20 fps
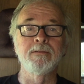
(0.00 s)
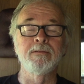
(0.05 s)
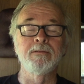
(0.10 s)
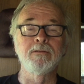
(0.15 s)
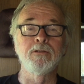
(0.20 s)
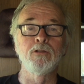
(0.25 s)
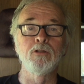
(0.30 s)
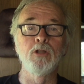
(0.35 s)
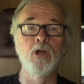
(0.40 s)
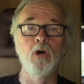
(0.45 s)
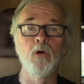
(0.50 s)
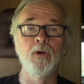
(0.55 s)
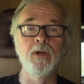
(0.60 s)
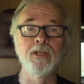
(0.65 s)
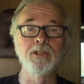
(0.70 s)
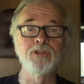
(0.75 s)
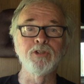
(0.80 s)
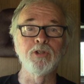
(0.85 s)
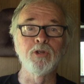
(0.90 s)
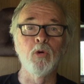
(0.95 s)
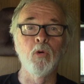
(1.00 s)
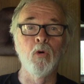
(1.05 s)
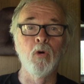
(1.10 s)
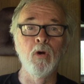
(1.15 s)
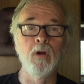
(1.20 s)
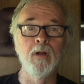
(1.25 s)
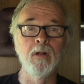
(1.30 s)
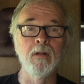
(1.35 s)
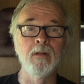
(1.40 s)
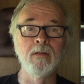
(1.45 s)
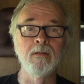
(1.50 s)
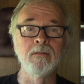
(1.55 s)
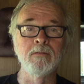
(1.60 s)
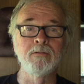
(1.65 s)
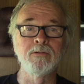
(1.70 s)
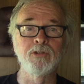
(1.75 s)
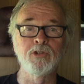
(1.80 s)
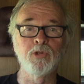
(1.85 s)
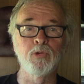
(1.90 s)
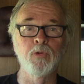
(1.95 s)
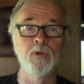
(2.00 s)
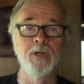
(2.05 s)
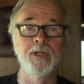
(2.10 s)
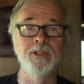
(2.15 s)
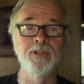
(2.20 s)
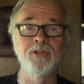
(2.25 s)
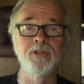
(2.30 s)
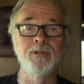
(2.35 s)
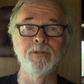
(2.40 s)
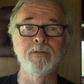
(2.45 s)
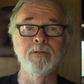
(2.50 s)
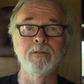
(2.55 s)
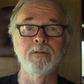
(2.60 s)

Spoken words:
low engine oil switch